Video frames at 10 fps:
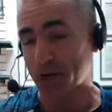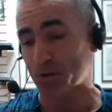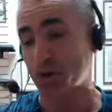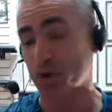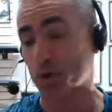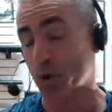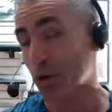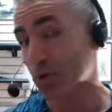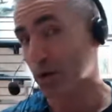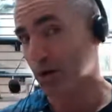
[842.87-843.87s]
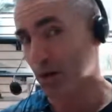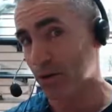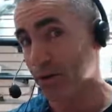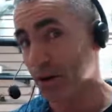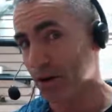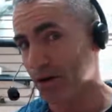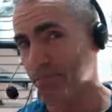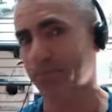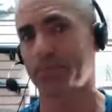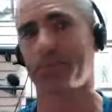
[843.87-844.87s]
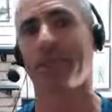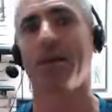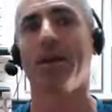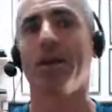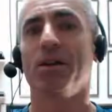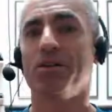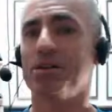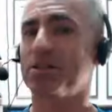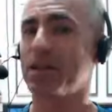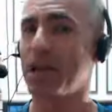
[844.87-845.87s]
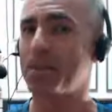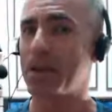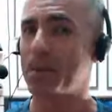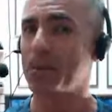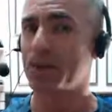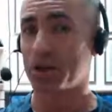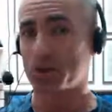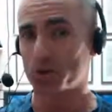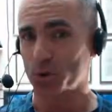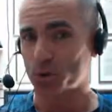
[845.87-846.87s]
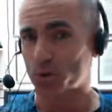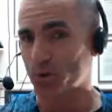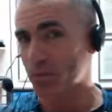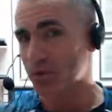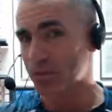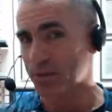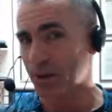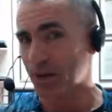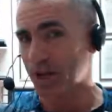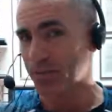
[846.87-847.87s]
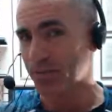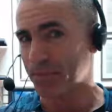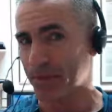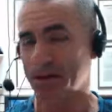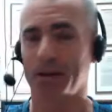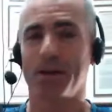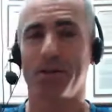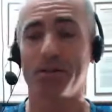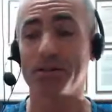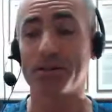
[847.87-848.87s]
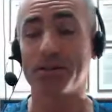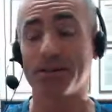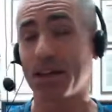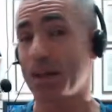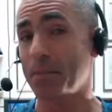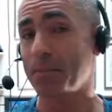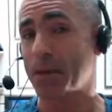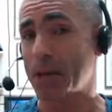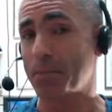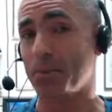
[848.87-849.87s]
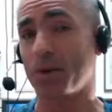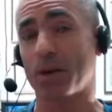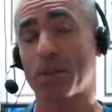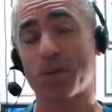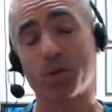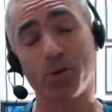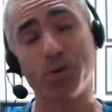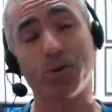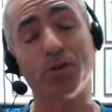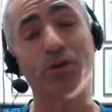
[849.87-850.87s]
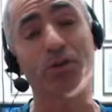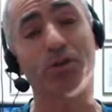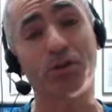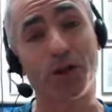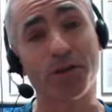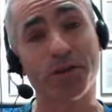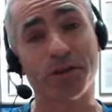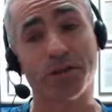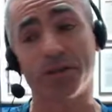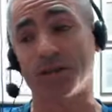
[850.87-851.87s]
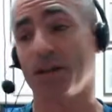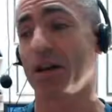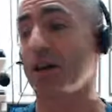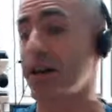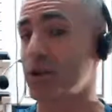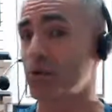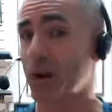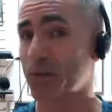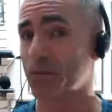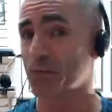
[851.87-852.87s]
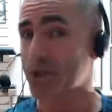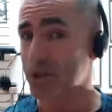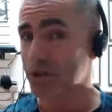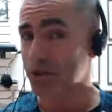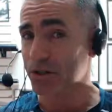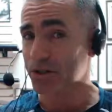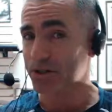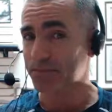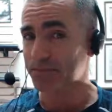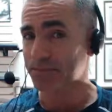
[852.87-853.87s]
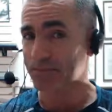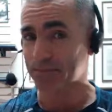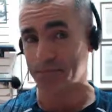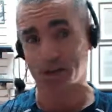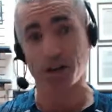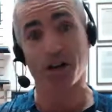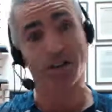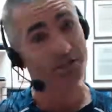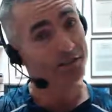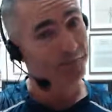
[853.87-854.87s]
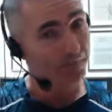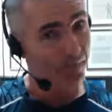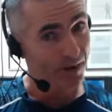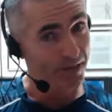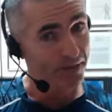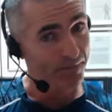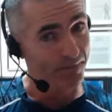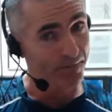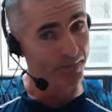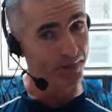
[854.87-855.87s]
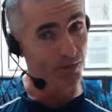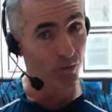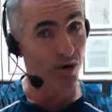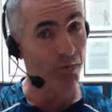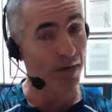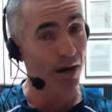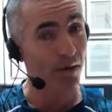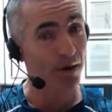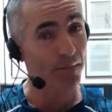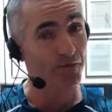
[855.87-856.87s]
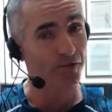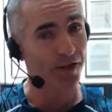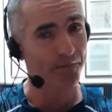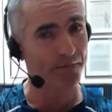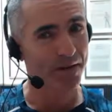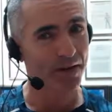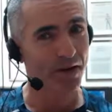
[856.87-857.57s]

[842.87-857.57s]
that have controlled your health care, these are the same people that control your food supply. These are the same people that produce goods and services in direct research because money is where the power comes from.